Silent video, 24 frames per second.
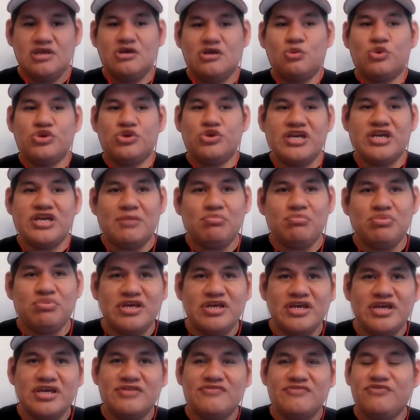What do you got
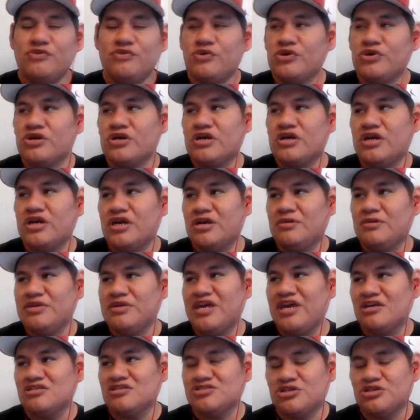planned for? Um,
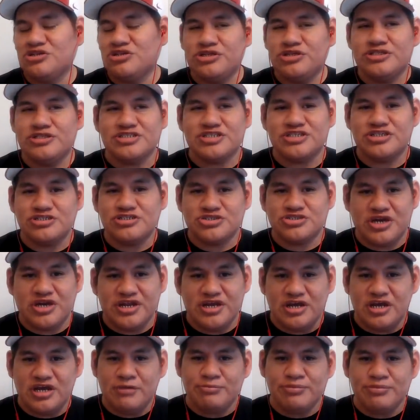yeah, so are you just going to try to
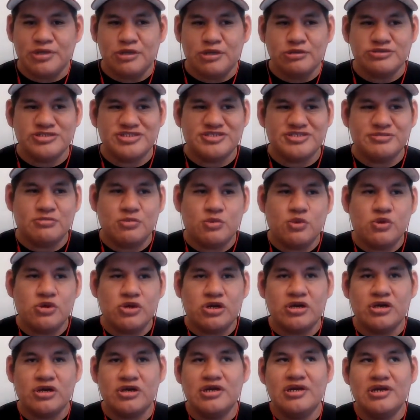upload some
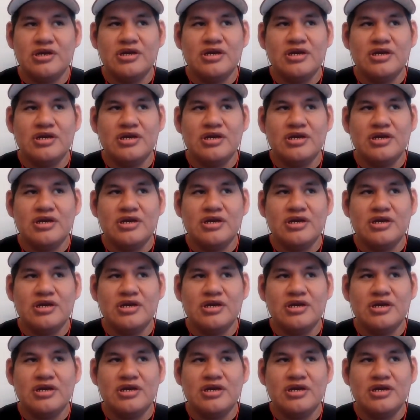more